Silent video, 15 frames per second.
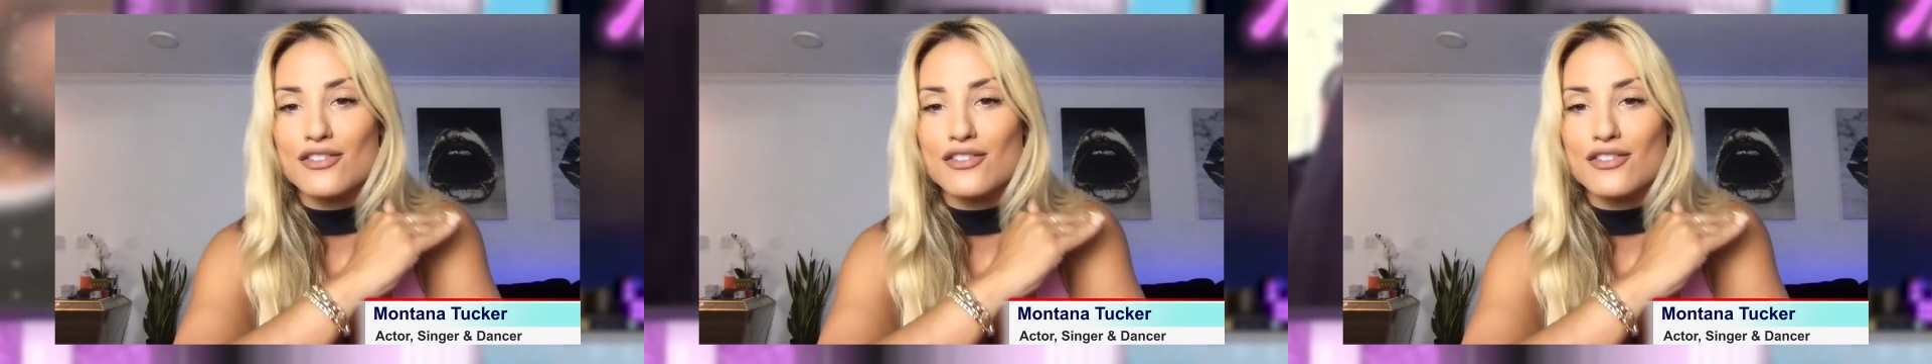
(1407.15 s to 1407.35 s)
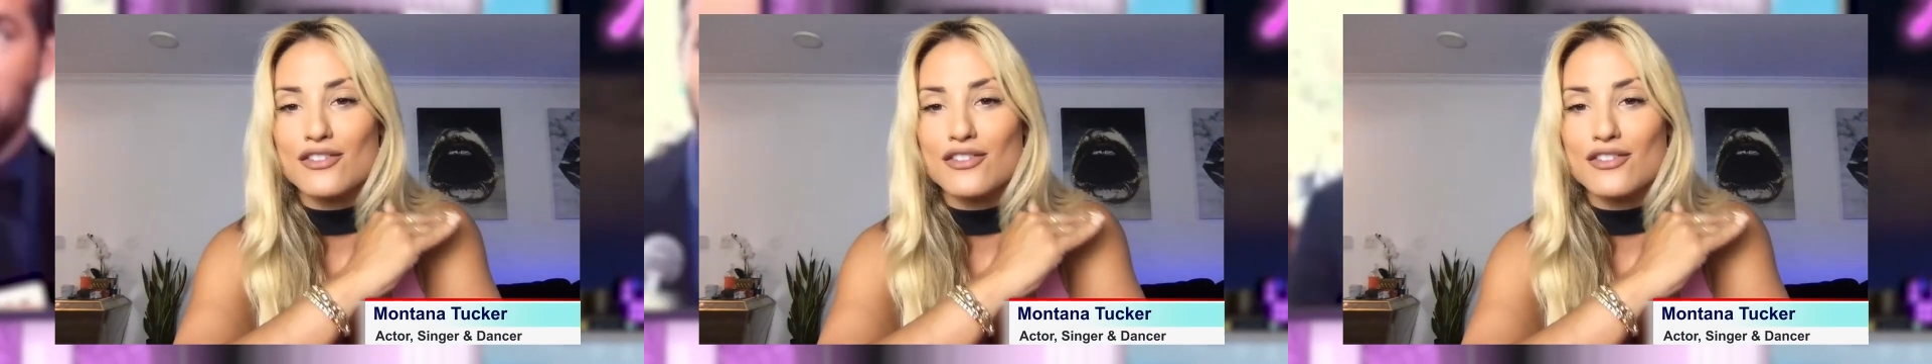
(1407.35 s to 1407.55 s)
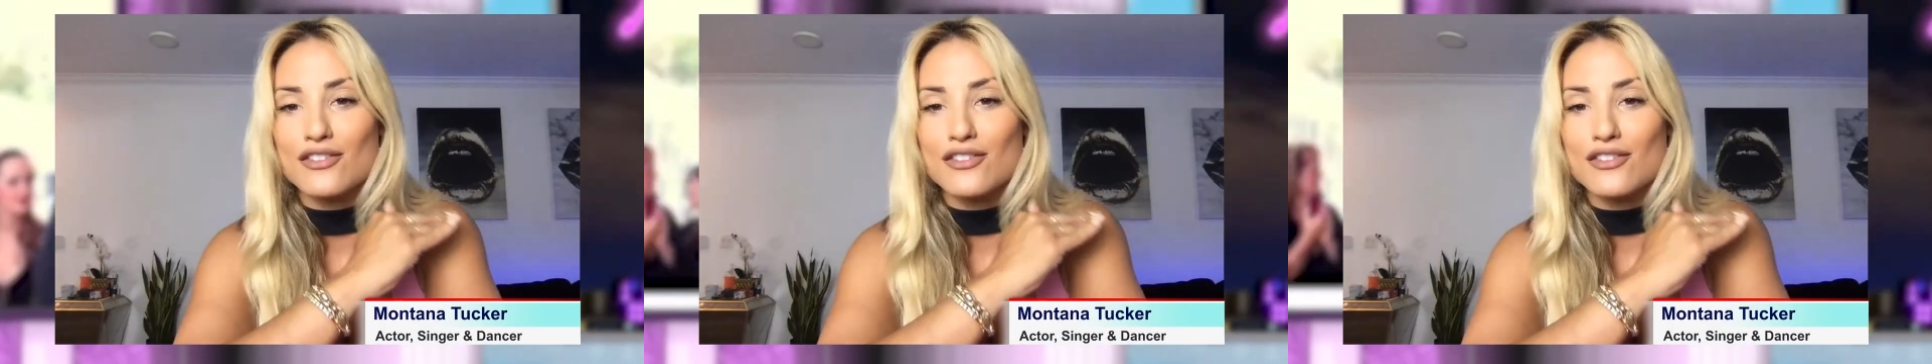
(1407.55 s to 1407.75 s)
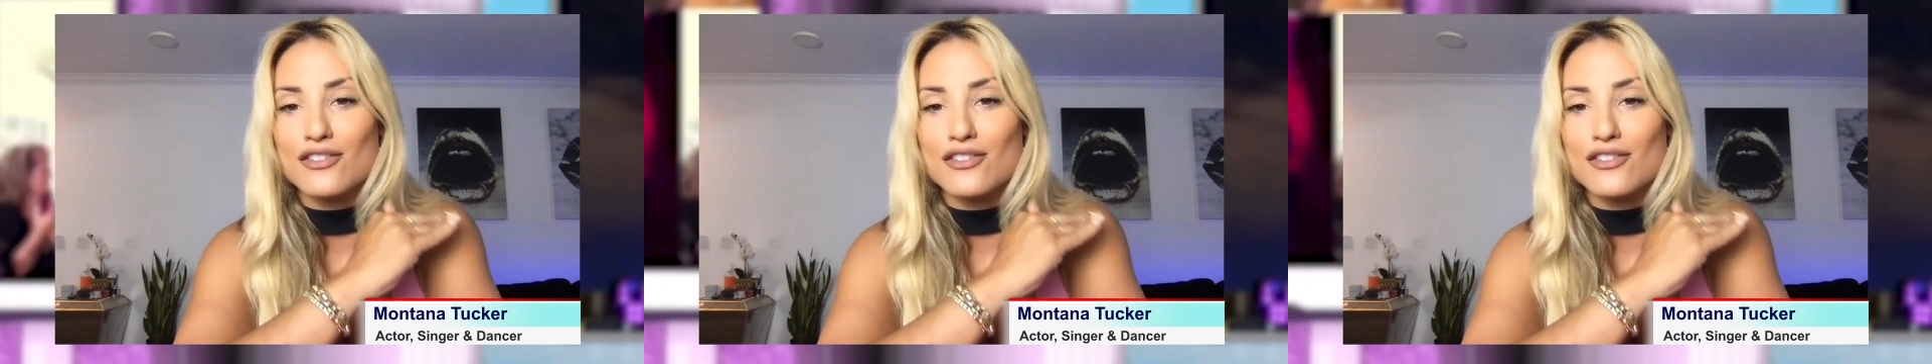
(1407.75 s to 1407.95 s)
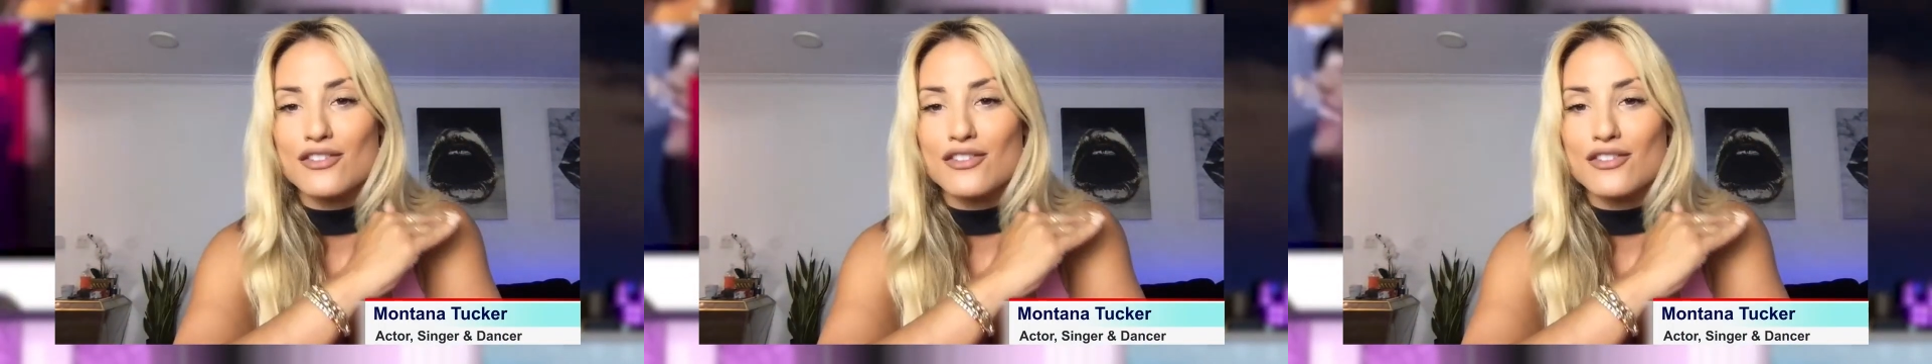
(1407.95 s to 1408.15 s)
Whatever you're dealing
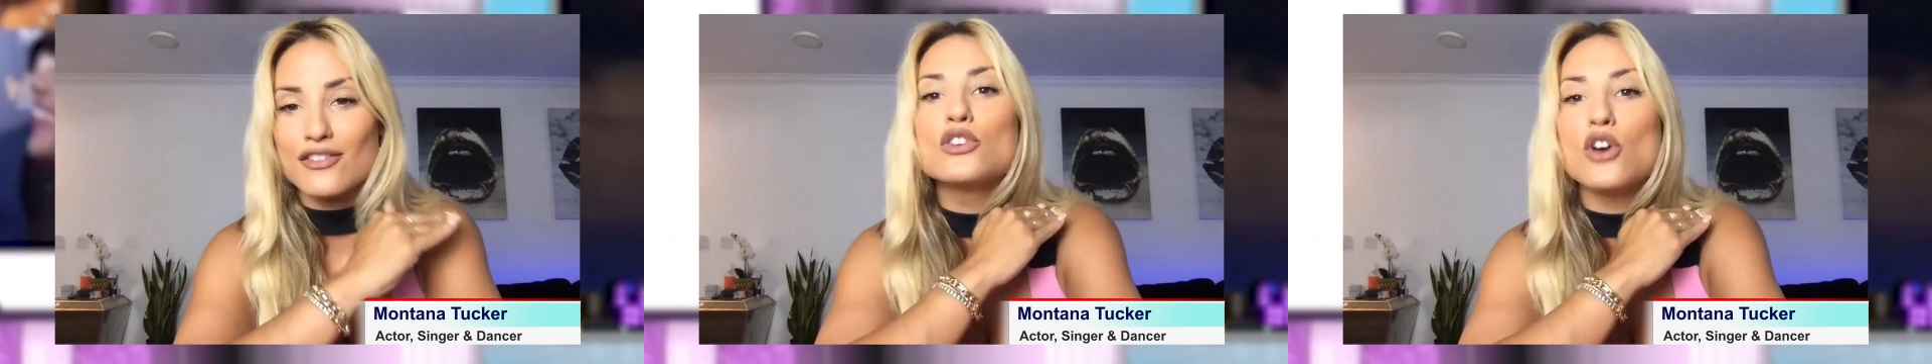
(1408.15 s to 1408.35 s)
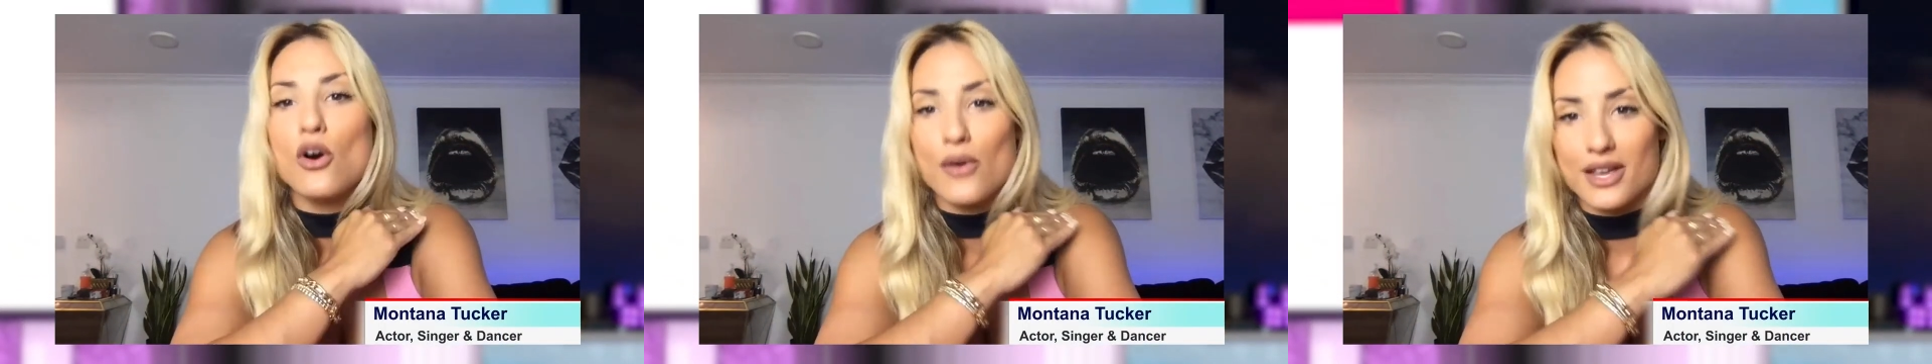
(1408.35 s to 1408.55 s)
with right now,